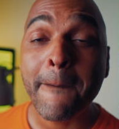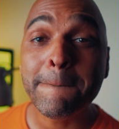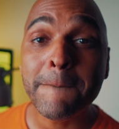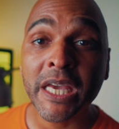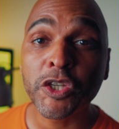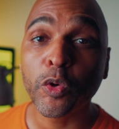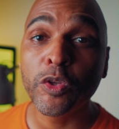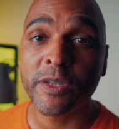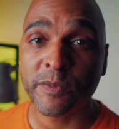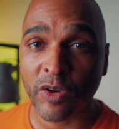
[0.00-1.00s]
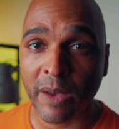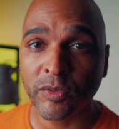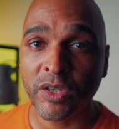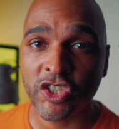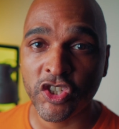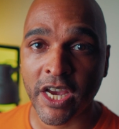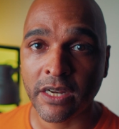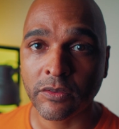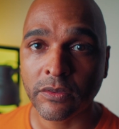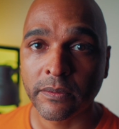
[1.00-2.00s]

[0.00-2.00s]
make sure you subscribe to this channel.